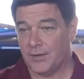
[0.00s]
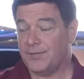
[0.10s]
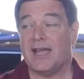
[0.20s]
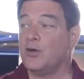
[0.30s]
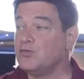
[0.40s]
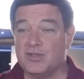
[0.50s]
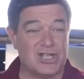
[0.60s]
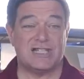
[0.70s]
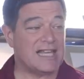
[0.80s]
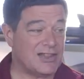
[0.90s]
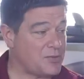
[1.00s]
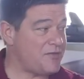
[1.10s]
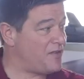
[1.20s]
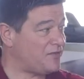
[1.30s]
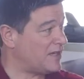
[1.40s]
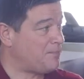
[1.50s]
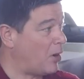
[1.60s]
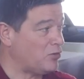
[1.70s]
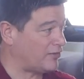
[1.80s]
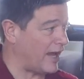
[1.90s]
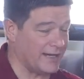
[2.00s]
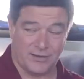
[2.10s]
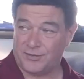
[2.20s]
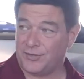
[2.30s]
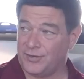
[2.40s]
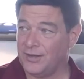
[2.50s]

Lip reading: They own GT350 post titles,